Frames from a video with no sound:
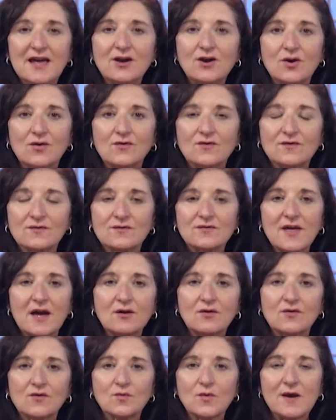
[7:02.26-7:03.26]
It goes
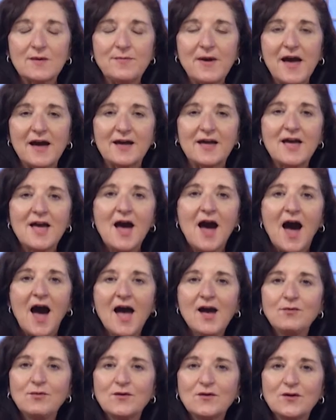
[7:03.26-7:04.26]
that goes way back.
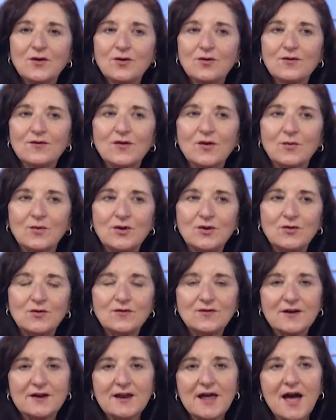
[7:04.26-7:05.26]
I was curious though when
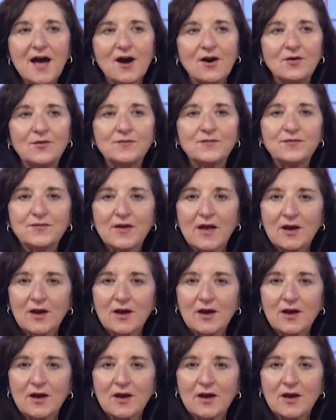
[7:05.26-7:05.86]
you said how